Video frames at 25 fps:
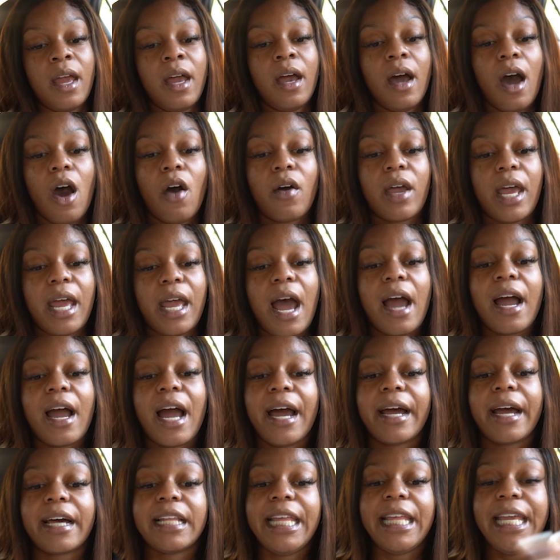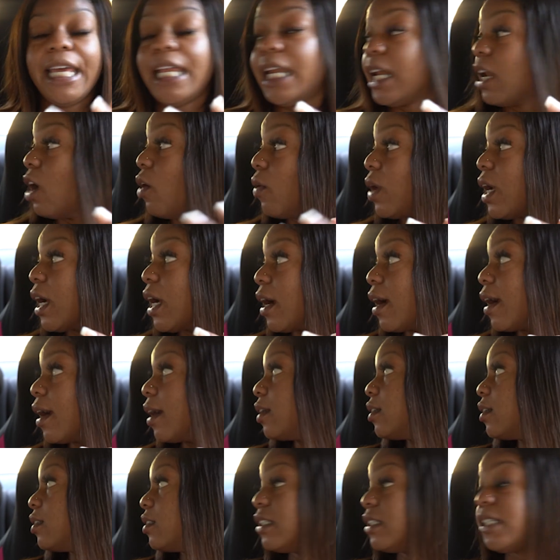Okay, I got cleaning on here.
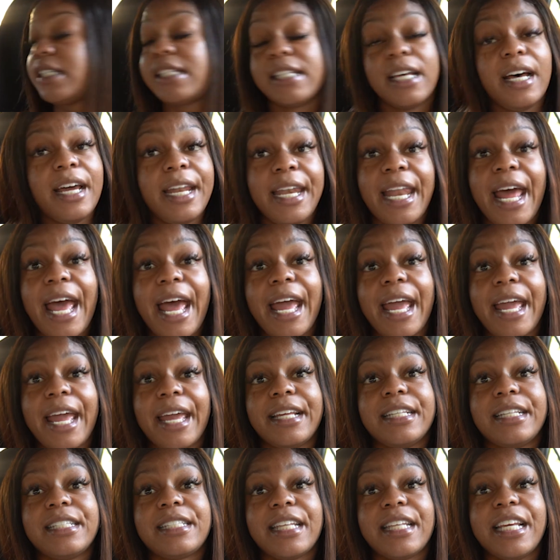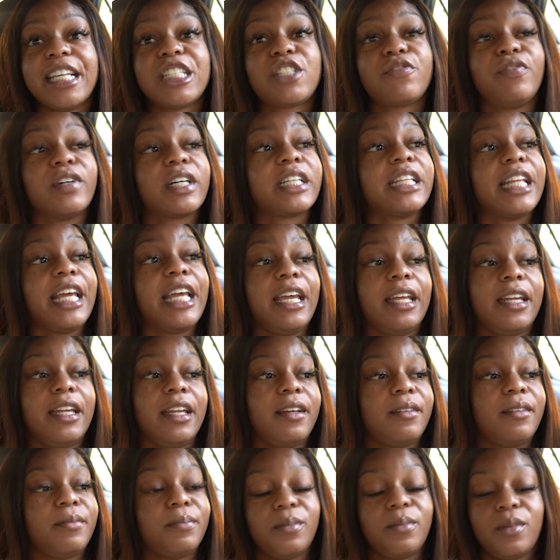Sundays is for
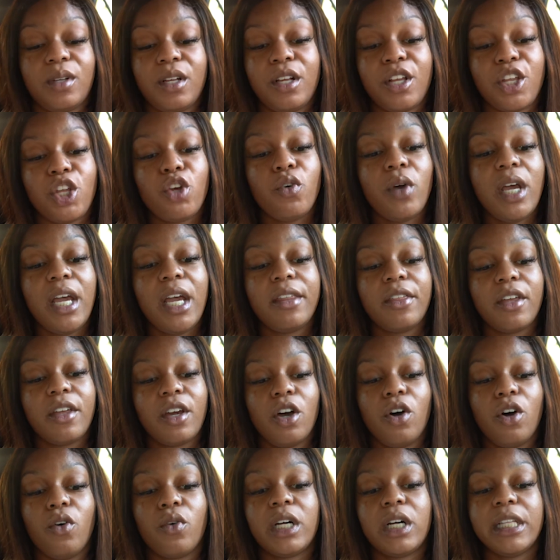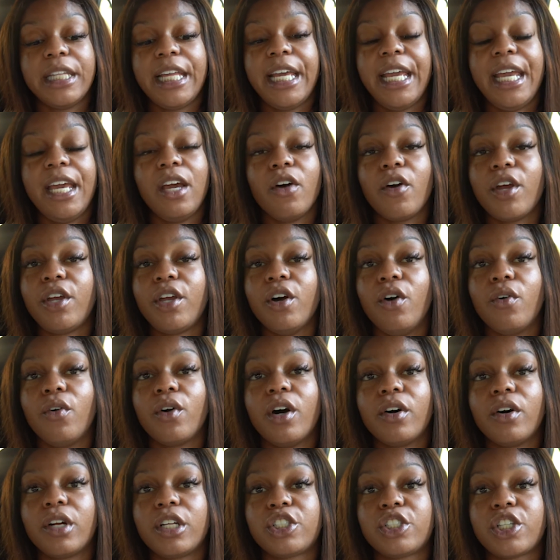cleaning. You either gonna clean or you gonna
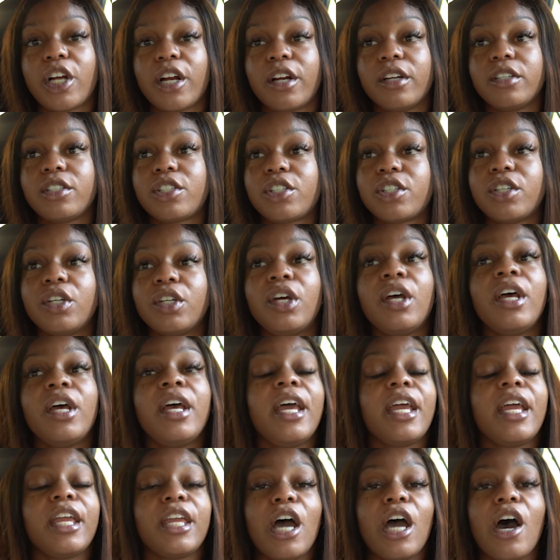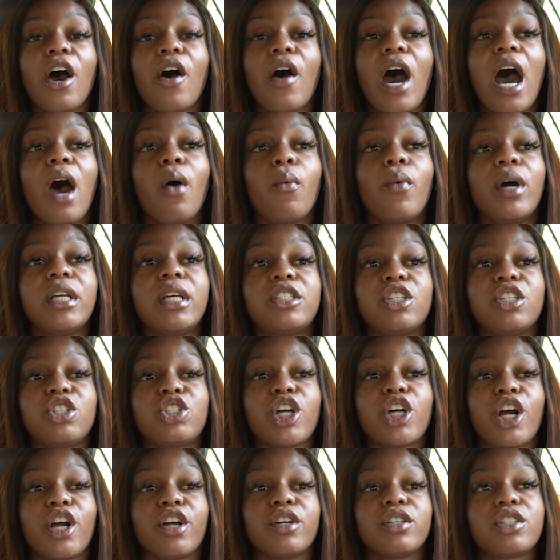go to church. Y'all, I went to
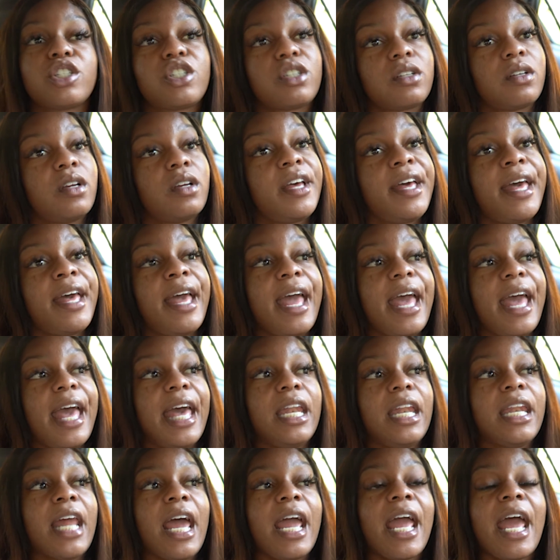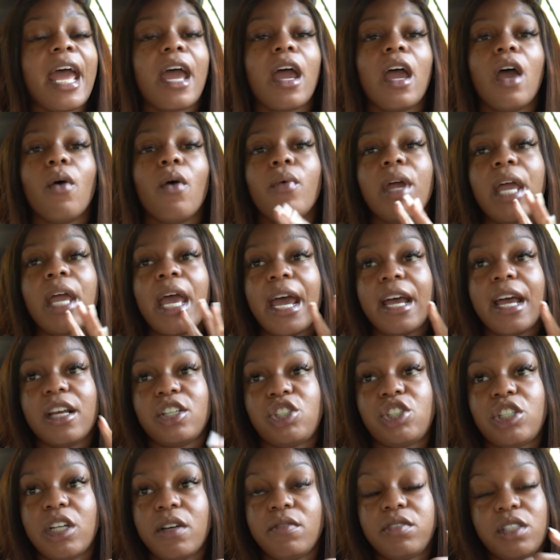church, and they had, and we had
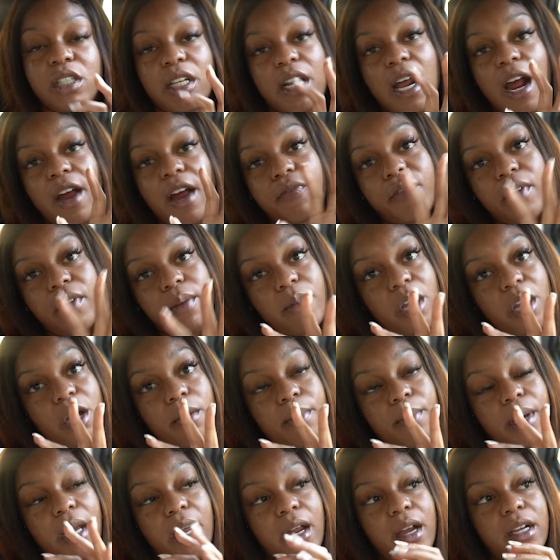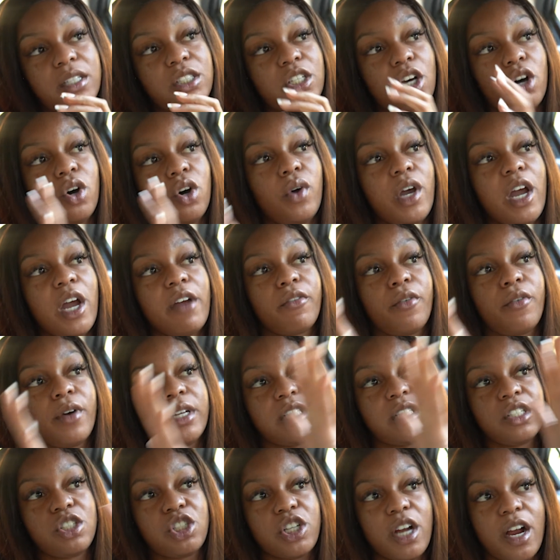shifts in our female barrack, so whoever
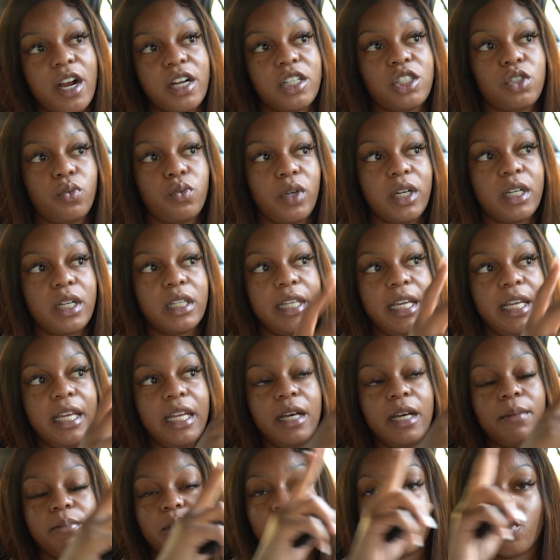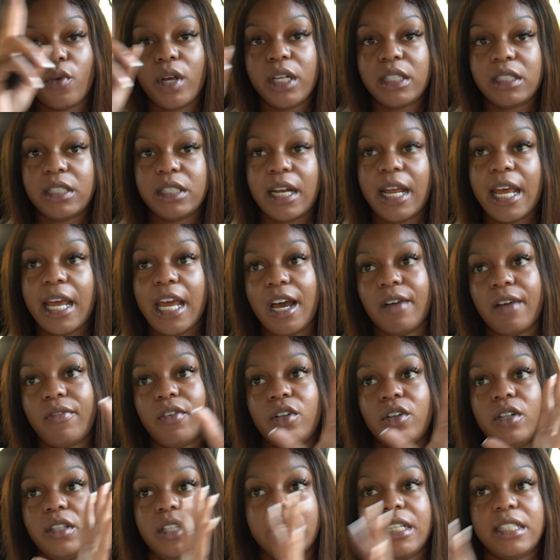went to church would clean up the rest of the half
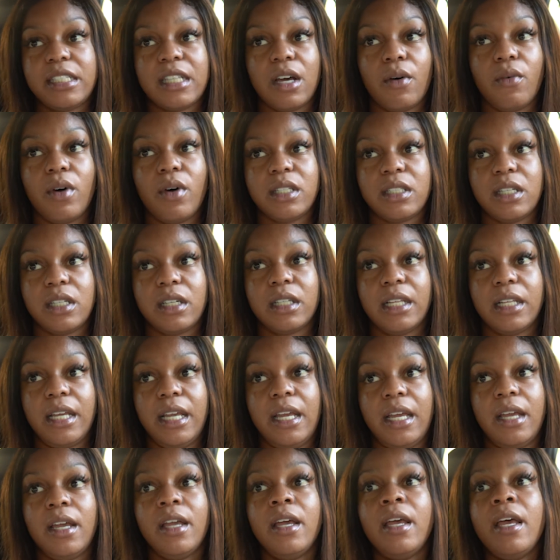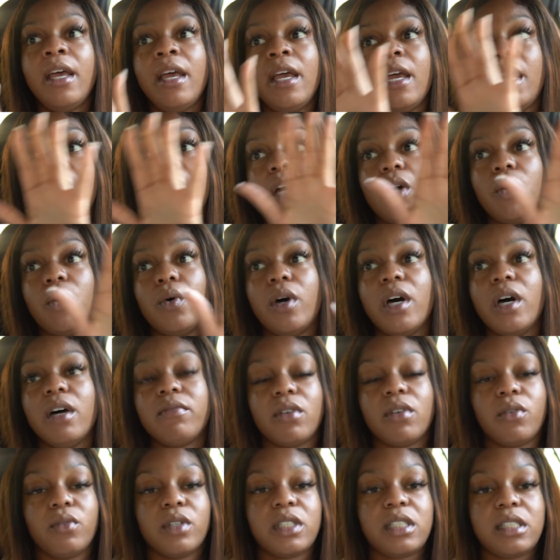on the list that wasn't clean, and
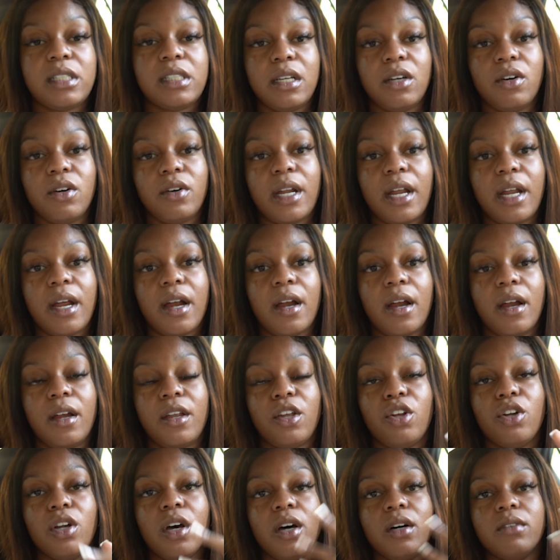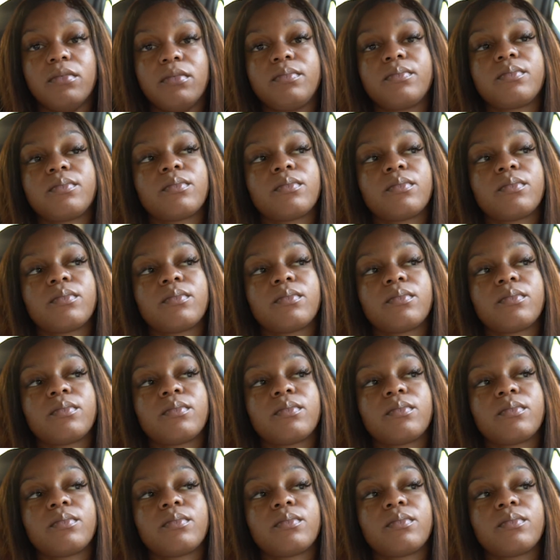whoever was still there, you know.